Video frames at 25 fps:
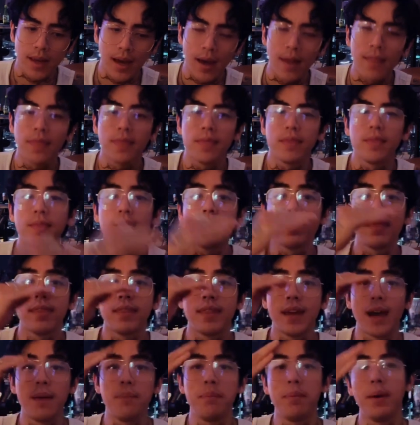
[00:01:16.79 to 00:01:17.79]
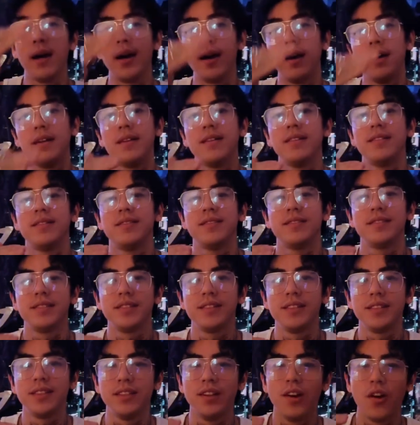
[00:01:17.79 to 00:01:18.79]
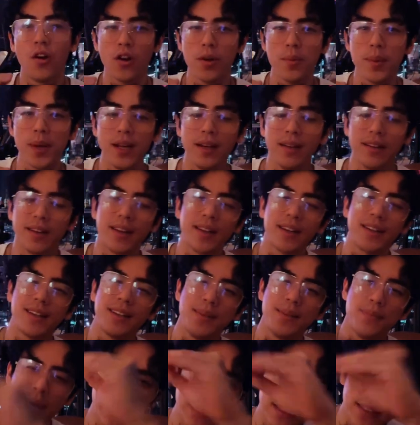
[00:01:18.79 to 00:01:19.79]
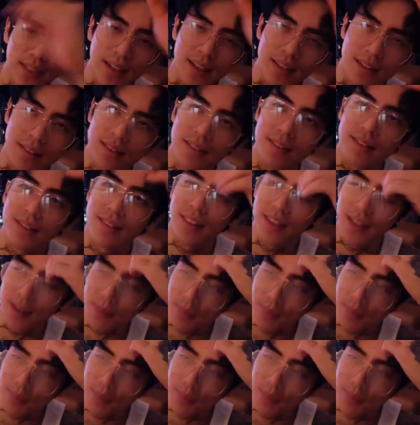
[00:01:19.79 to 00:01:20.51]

get that bad, you know what I mean? It makes sense